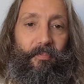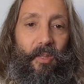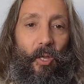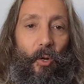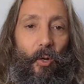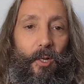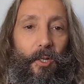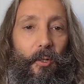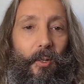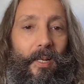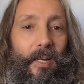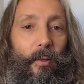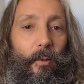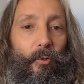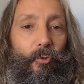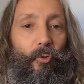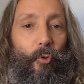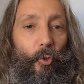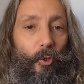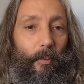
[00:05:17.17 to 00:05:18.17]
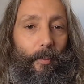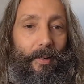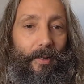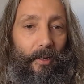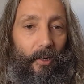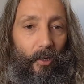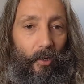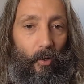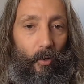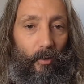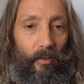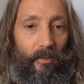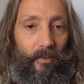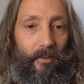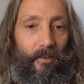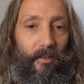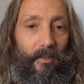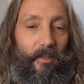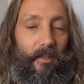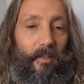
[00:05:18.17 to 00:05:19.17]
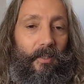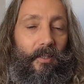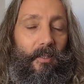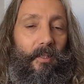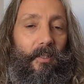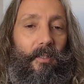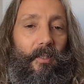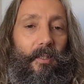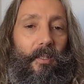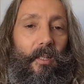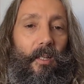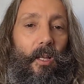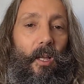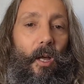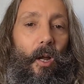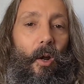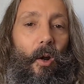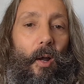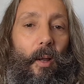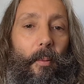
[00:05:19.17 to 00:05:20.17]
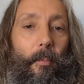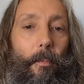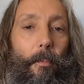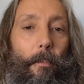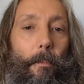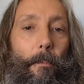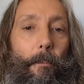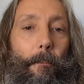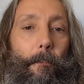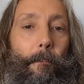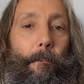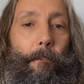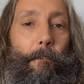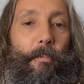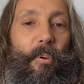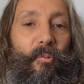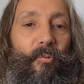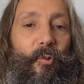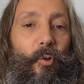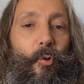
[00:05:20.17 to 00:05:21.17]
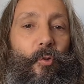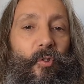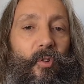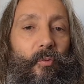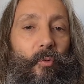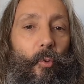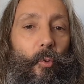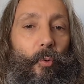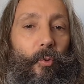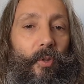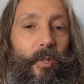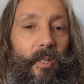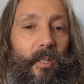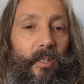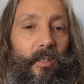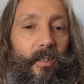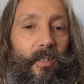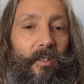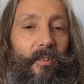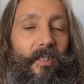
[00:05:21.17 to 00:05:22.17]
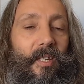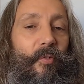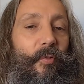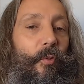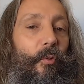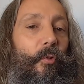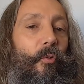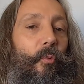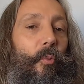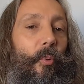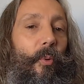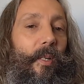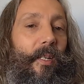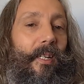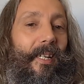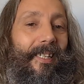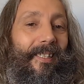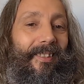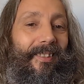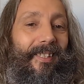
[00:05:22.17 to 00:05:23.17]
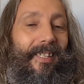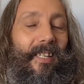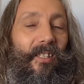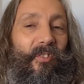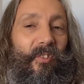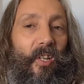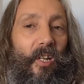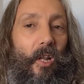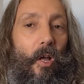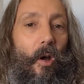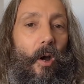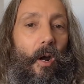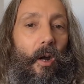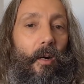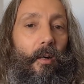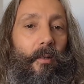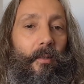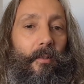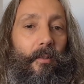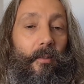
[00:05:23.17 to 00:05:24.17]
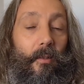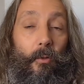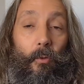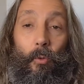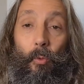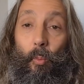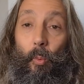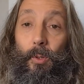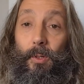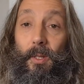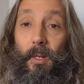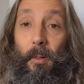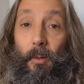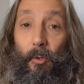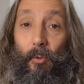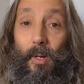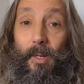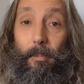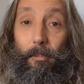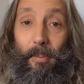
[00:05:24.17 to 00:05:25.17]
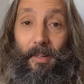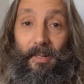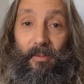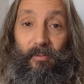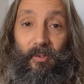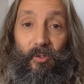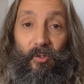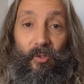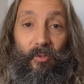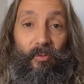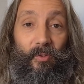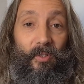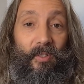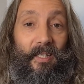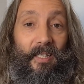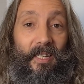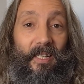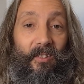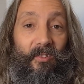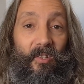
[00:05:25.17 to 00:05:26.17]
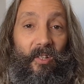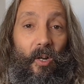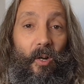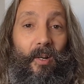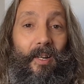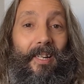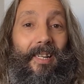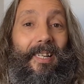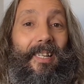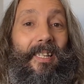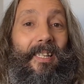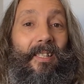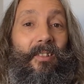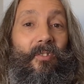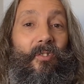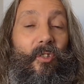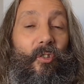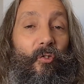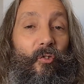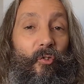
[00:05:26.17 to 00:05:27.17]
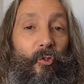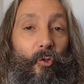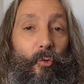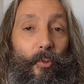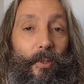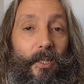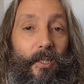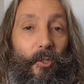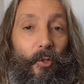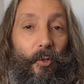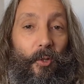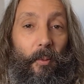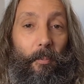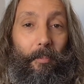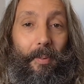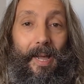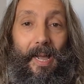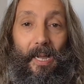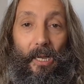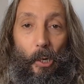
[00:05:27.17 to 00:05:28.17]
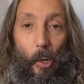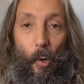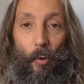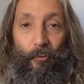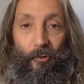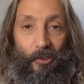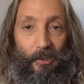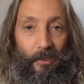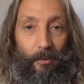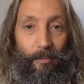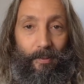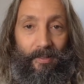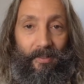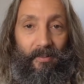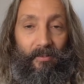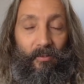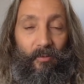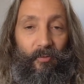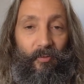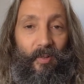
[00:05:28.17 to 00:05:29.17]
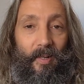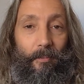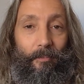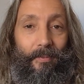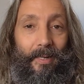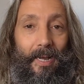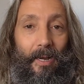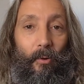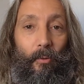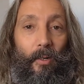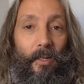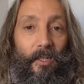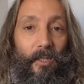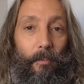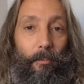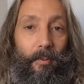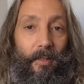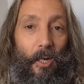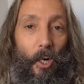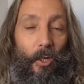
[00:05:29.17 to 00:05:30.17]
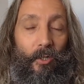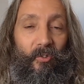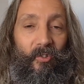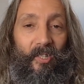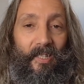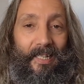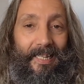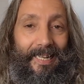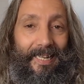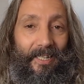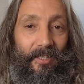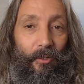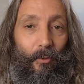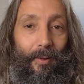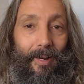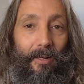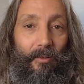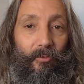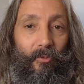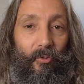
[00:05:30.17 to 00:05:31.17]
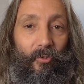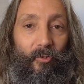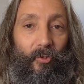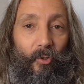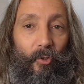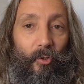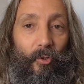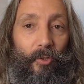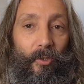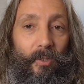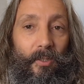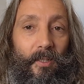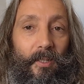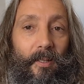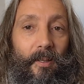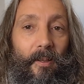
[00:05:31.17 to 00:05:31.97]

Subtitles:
All right, you'll hear it talked about a lot. All right, but first of all, the difference between a DSLR, or one of the great benefits of a DSLR, is the screen on the back often can be flipped out, can be articulated around to turn.